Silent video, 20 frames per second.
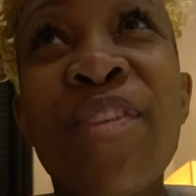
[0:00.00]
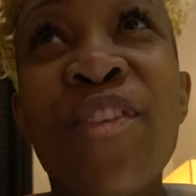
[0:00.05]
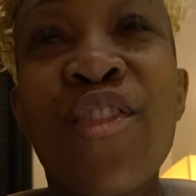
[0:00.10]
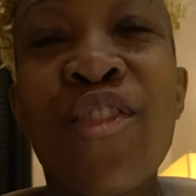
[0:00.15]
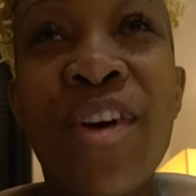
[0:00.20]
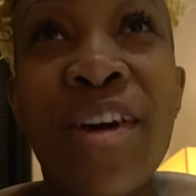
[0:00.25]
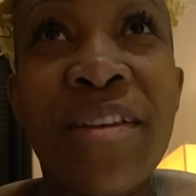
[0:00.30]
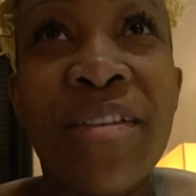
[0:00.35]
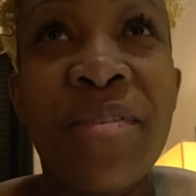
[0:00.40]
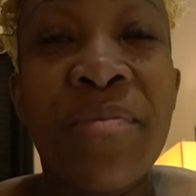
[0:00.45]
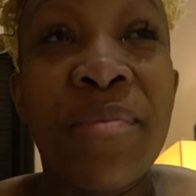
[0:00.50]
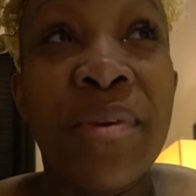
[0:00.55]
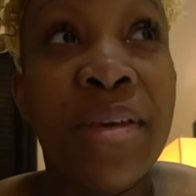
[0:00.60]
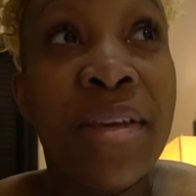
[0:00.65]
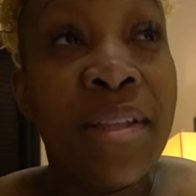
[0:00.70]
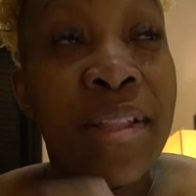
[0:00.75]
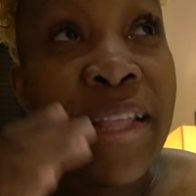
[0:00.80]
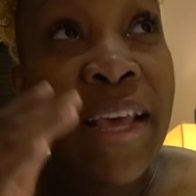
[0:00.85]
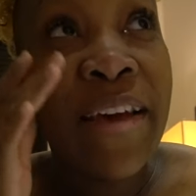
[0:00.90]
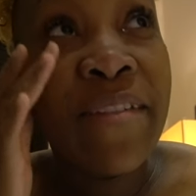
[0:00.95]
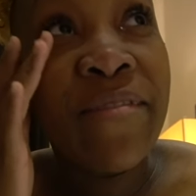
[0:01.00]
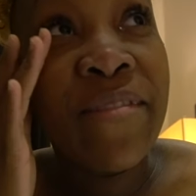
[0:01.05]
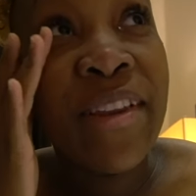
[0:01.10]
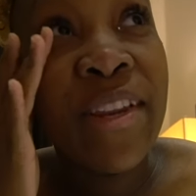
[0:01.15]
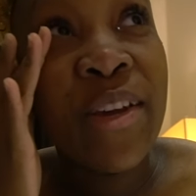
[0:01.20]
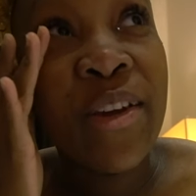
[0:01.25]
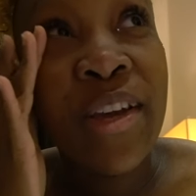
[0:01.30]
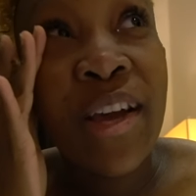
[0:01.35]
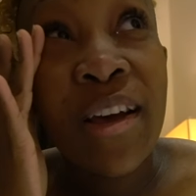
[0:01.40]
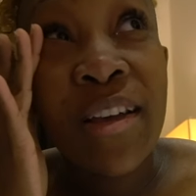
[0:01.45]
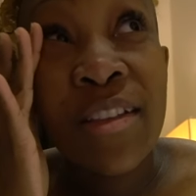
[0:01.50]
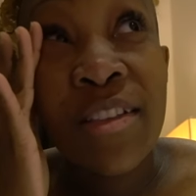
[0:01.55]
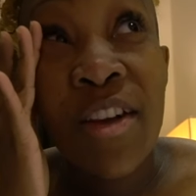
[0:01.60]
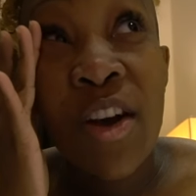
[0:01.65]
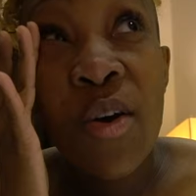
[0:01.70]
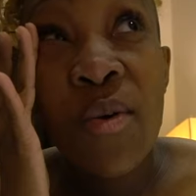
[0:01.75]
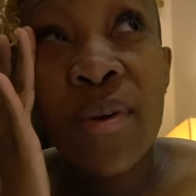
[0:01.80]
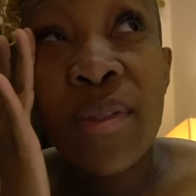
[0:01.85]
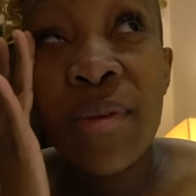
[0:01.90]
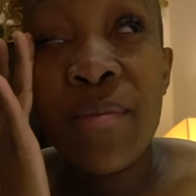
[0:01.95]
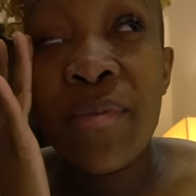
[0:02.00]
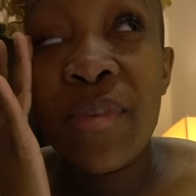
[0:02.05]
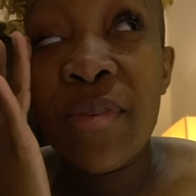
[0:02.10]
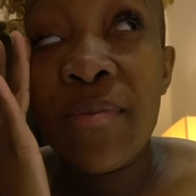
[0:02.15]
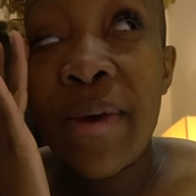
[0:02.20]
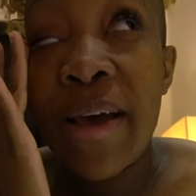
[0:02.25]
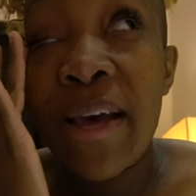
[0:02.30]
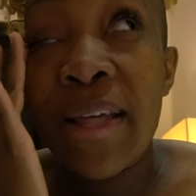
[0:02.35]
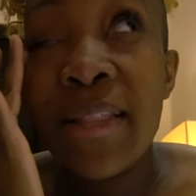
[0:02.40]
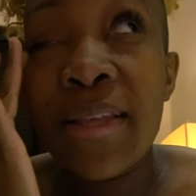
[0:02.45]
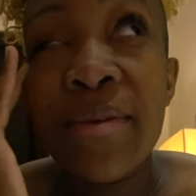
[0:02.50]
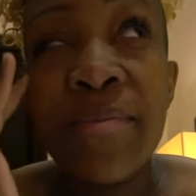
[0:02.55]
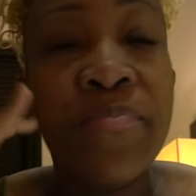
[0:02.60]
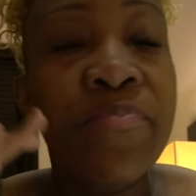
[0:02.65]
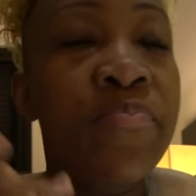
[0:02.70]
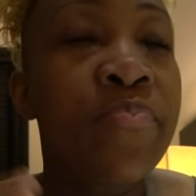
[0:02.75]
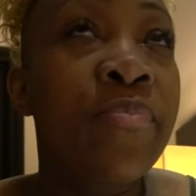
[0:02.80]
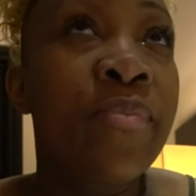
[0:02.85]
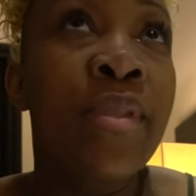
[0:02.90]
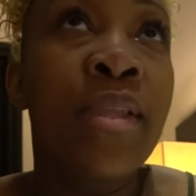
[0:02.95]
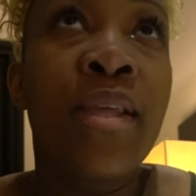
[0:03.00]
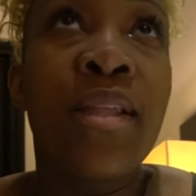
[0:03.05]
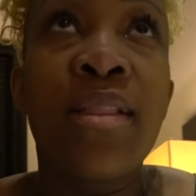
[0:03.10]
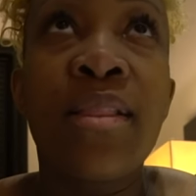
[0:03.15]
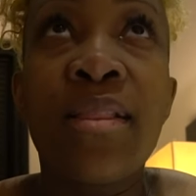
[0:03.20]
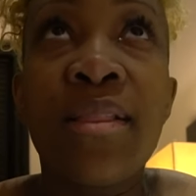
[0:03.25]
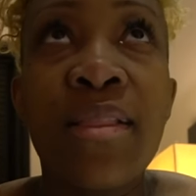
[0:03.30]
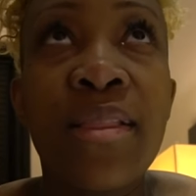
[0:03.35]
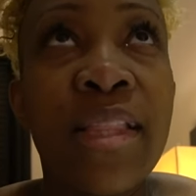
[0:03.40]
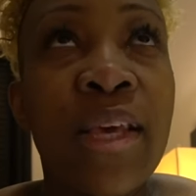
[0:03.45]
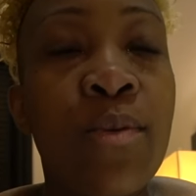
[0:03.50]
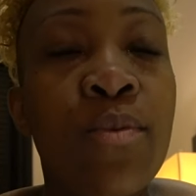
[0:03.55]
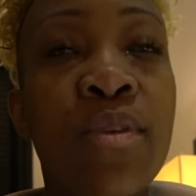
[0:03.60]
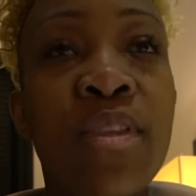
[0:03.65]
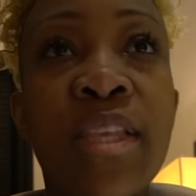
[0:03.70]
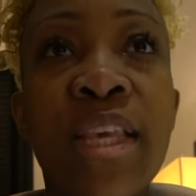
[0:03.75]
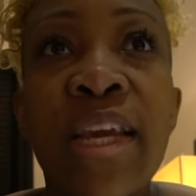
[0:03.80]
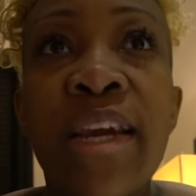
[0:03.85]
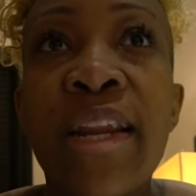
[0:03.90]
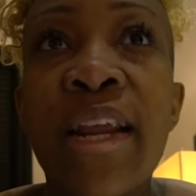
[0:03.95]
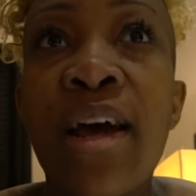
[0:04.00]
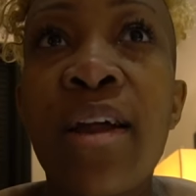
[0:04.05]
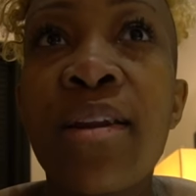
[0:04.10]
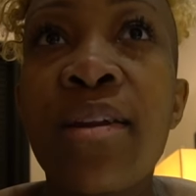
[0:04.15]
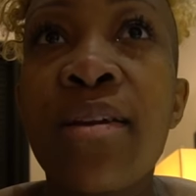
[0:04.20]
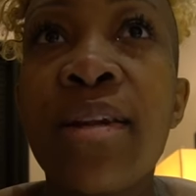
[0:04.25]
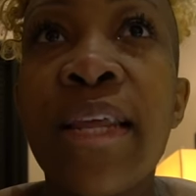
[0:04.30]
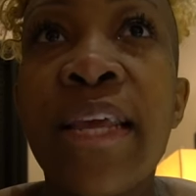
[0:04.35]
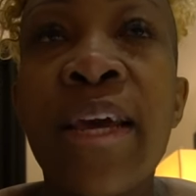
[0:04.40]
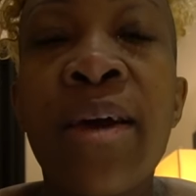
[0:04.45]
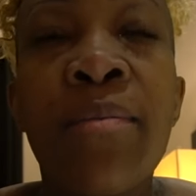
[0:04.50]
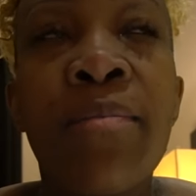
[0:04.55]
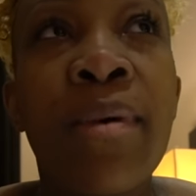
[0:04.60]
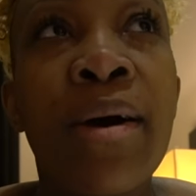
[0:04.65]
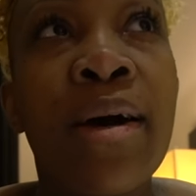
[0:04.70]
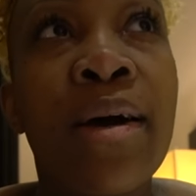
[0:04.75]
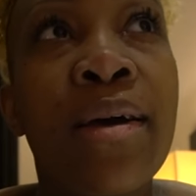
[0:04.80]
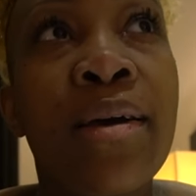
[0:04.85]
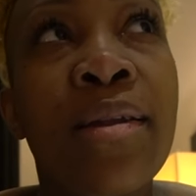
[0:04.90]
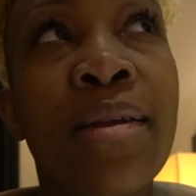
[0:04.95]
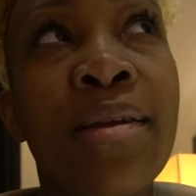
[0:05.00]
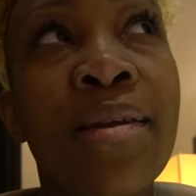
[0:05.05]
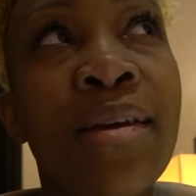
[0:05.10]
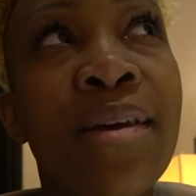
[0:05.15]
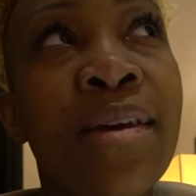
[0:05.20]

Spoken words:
Trust me. That video y'all saw with them smiling, they were scared out their damn mind.